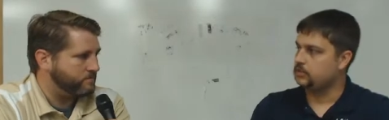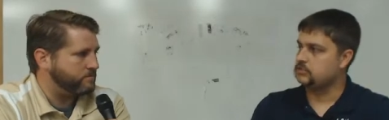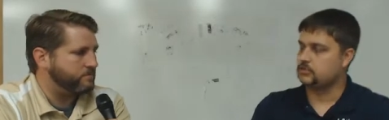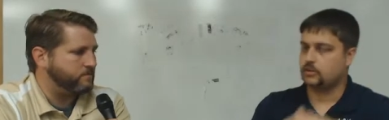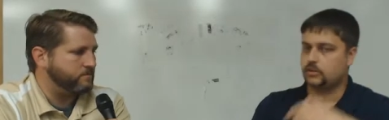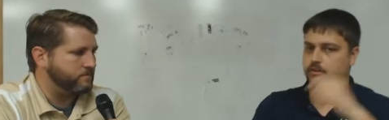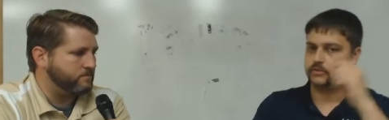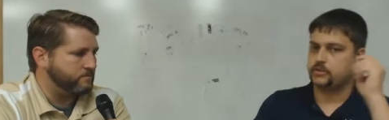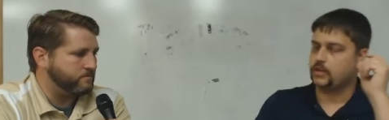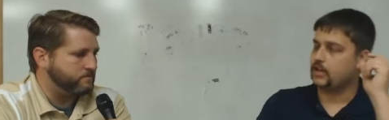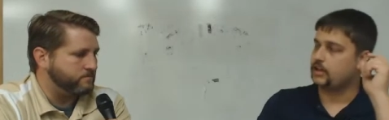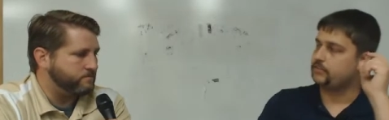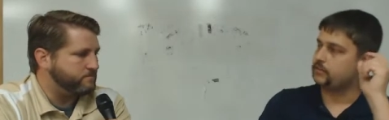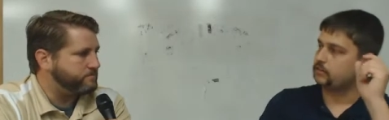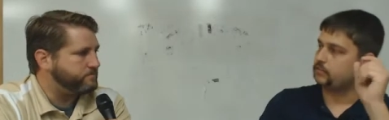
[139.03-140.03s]
Speaker 1: So not only do you
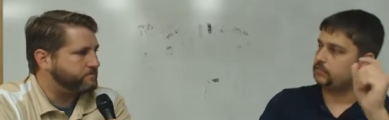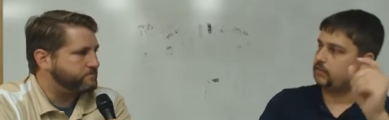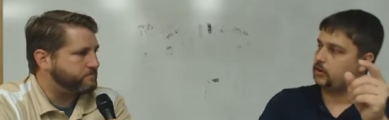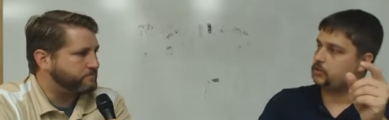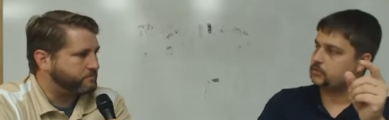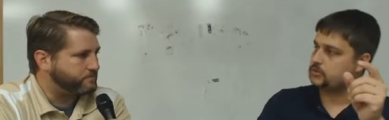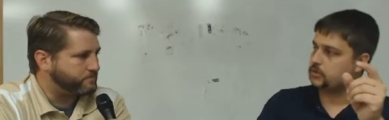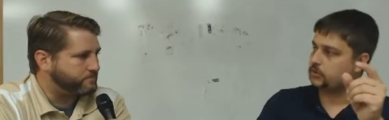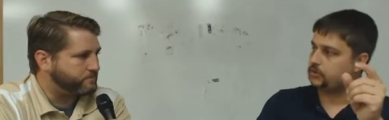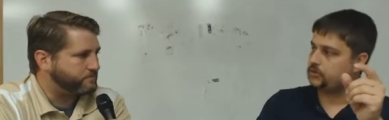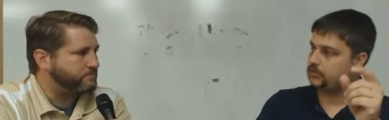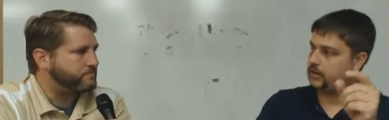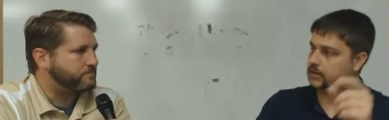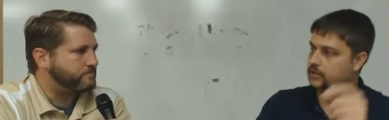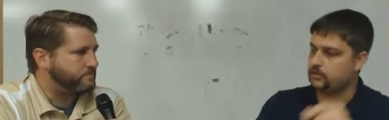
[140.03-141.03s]
have your volume control on
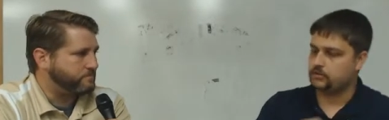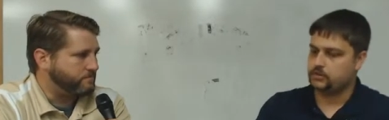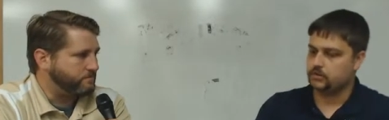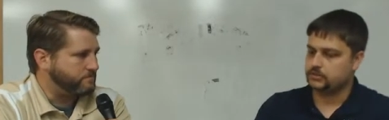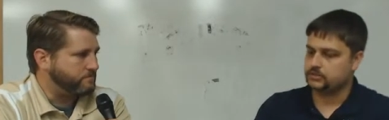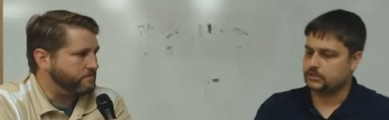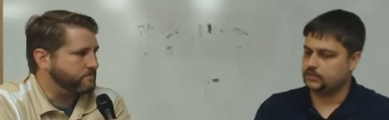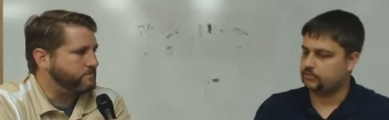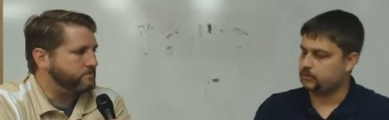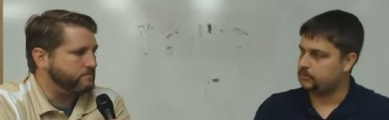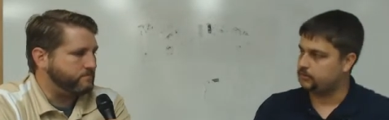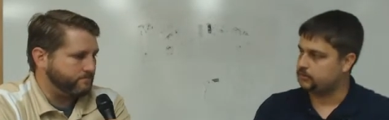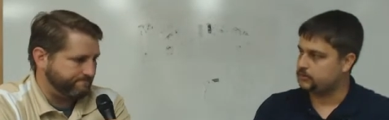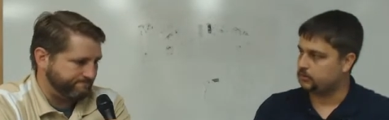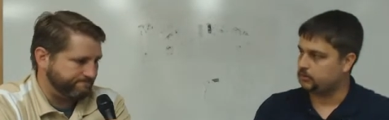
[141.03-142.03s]
your radio, you also have
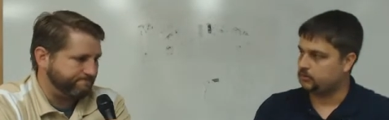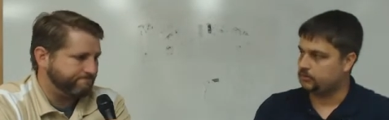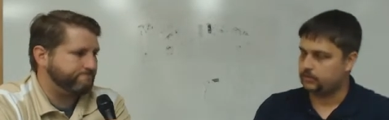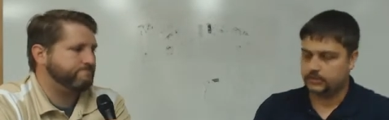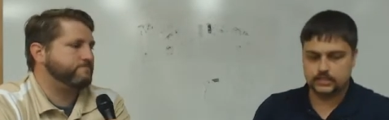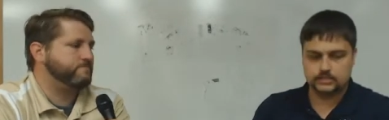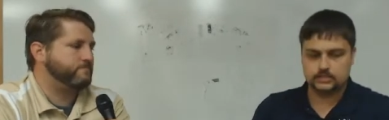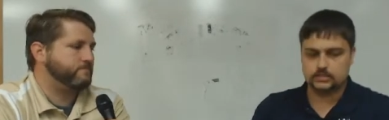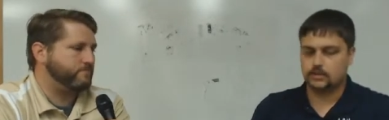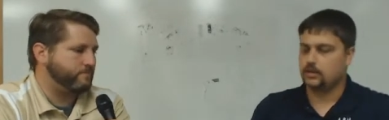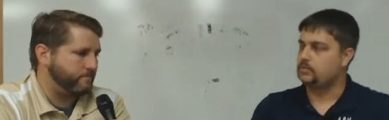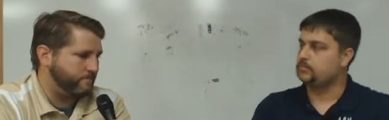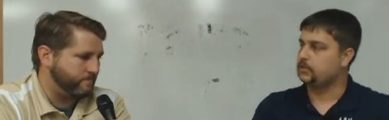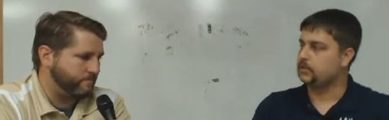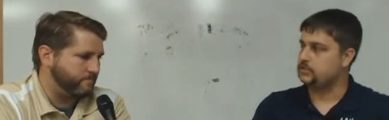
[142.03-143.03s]
volume control on this,
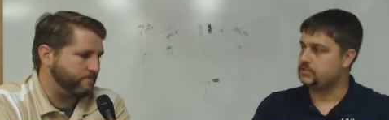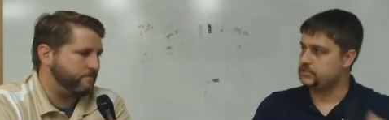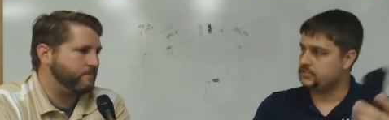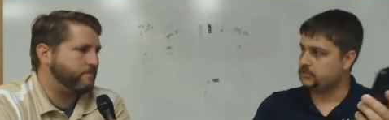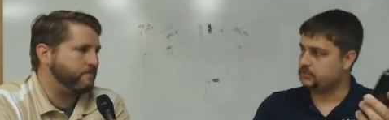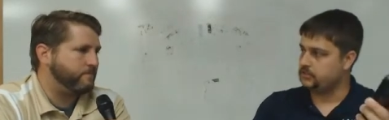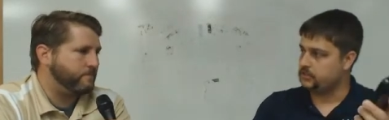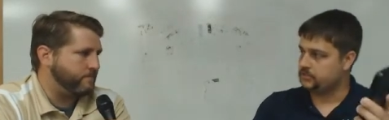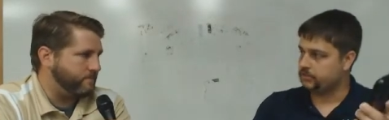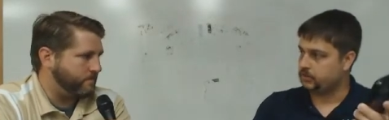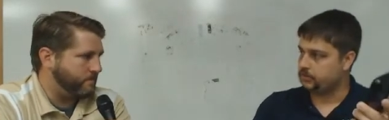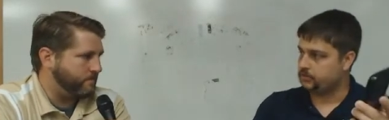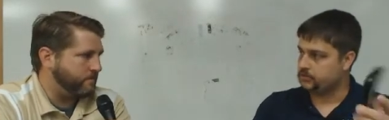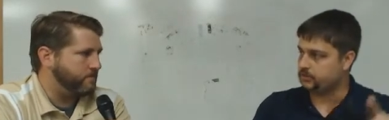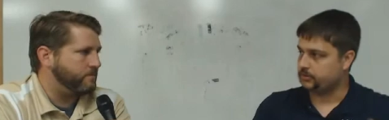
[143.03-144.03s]
Plus, you can still use the
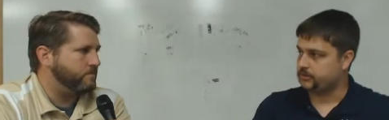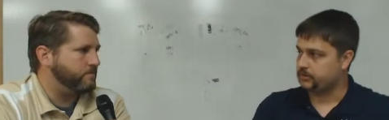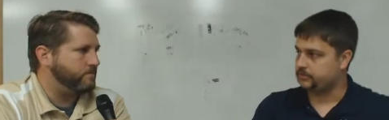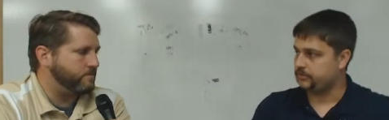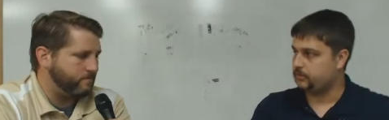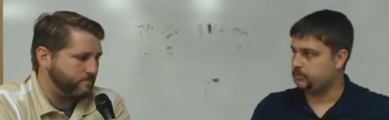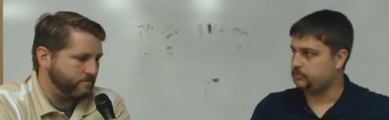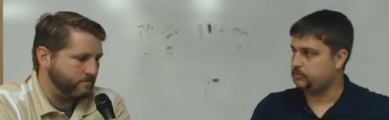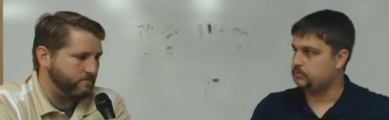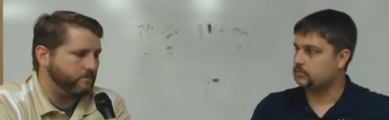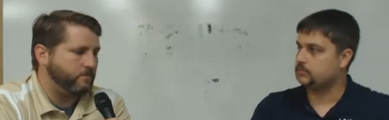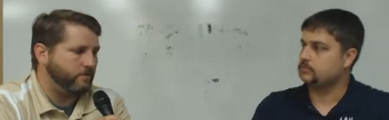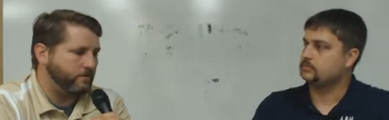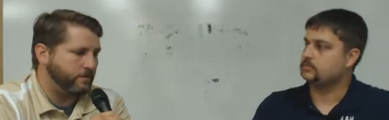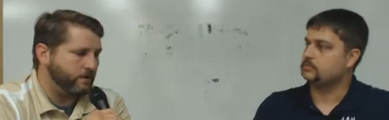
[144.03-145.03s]
volume control on your phone.
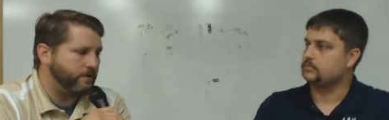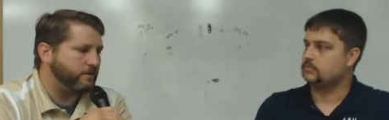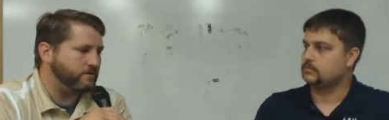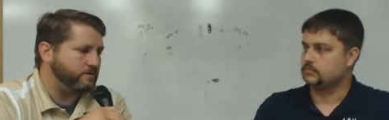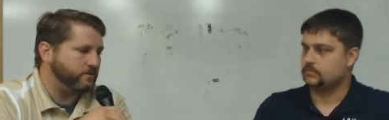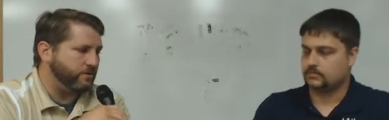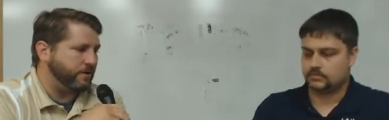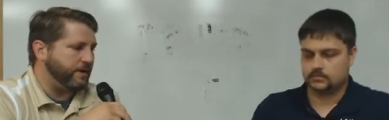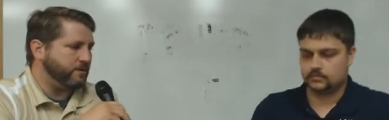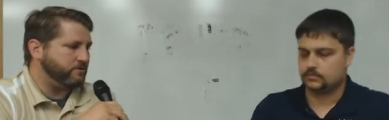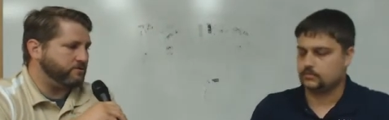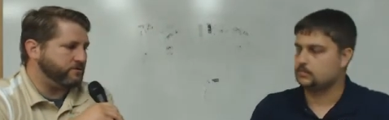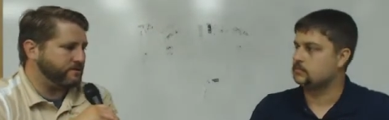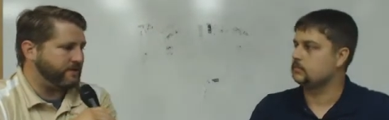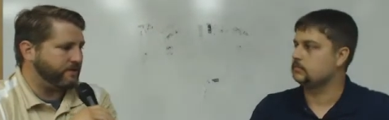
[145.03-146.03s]
Speaker 2: Okay, so it
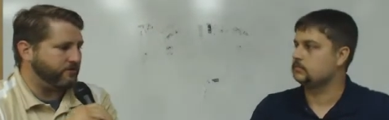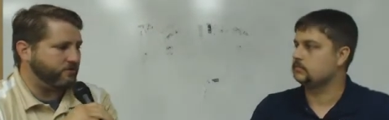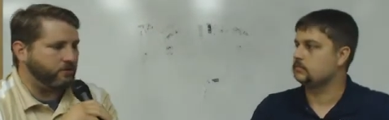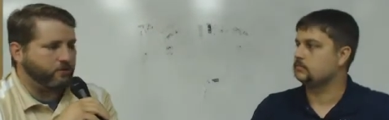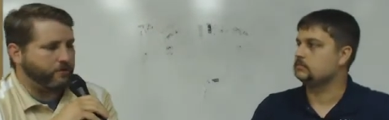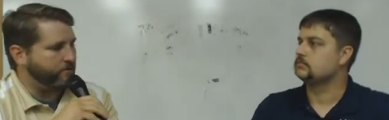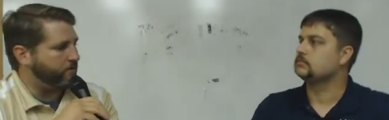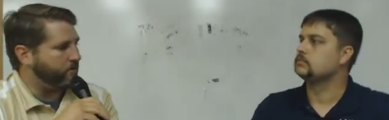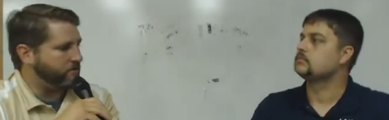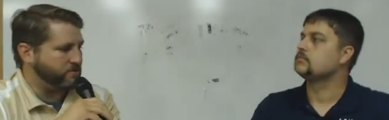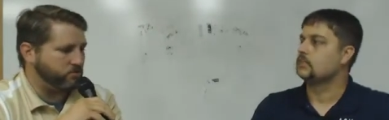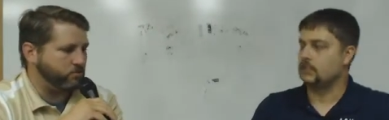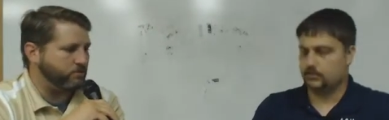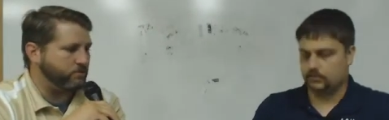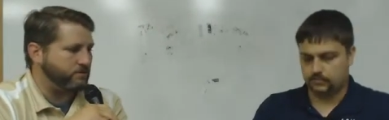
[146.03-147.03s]
handles the sound all the way across
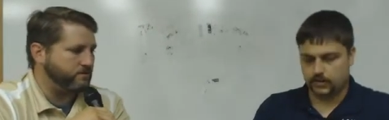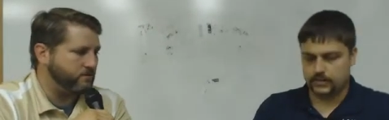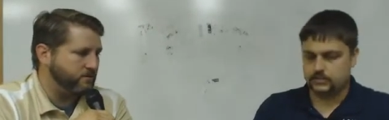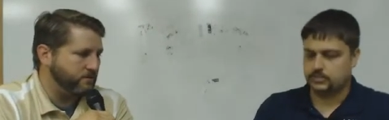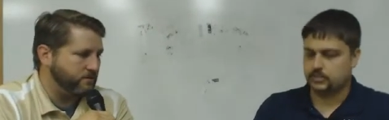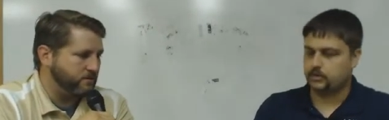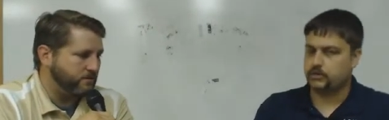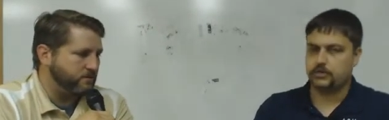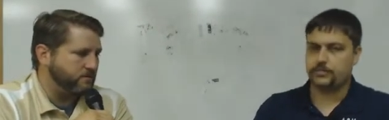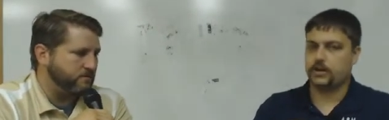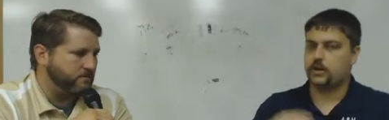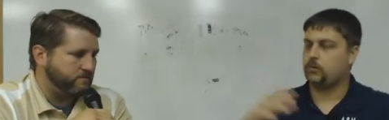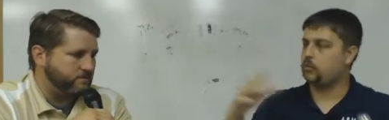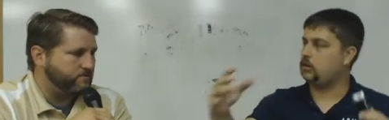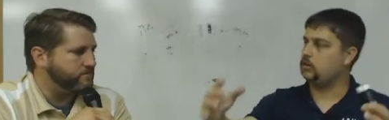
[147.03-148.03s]
the board.
Speaker 1: Right, so no
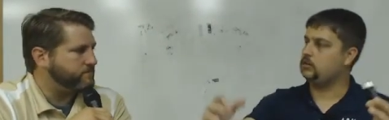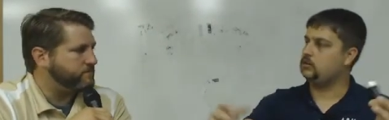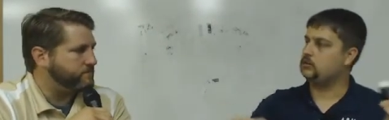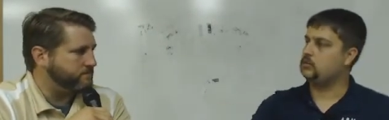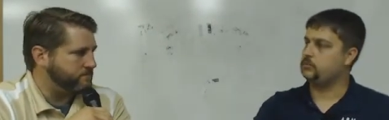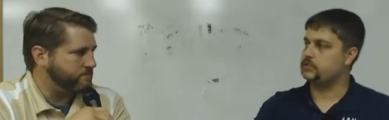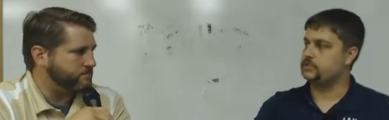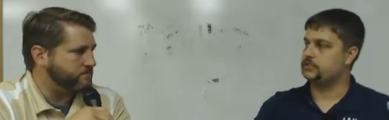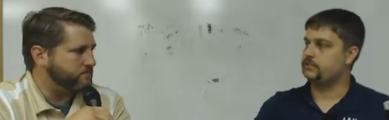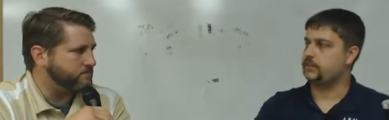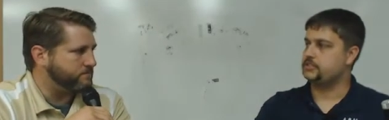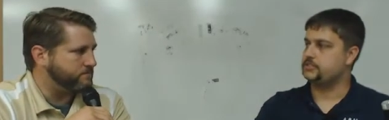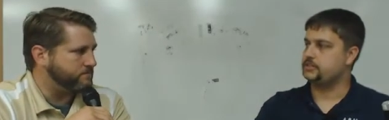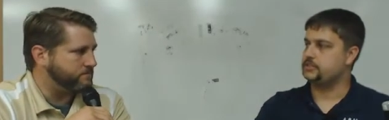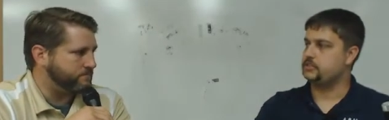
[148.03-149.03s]
matter what which
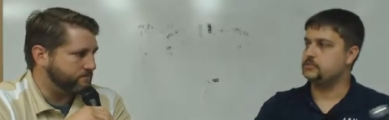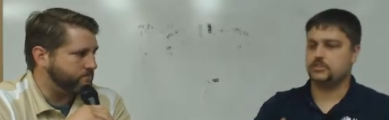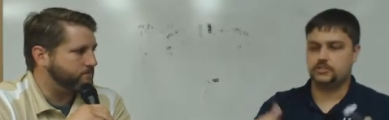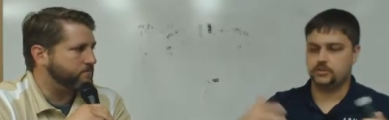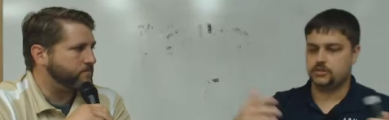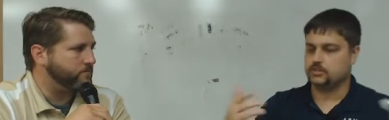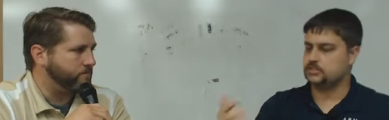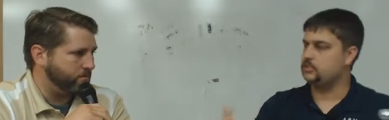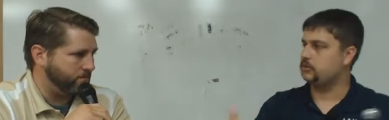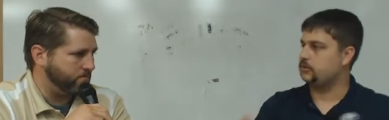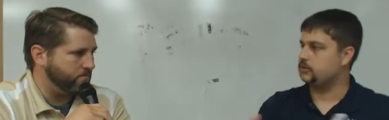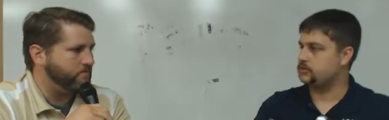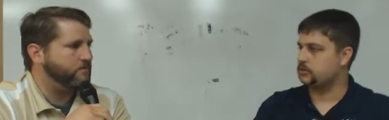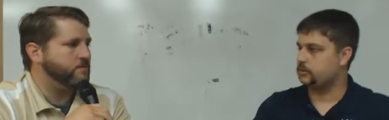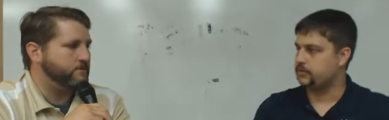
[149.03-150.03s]
device you're using, you can still
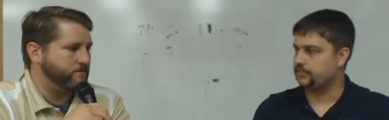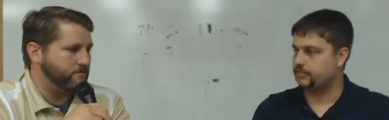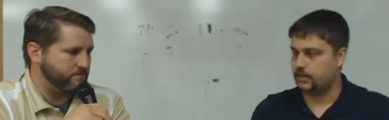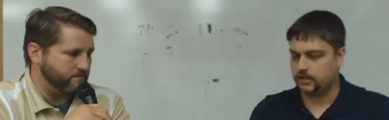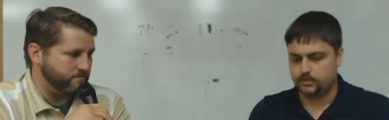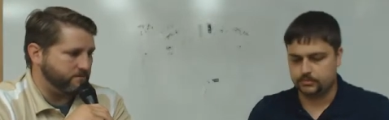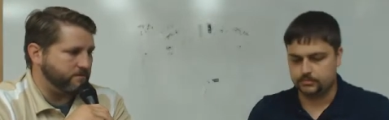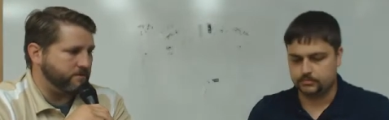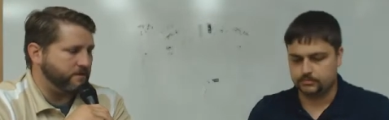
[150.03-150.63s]
control your volume.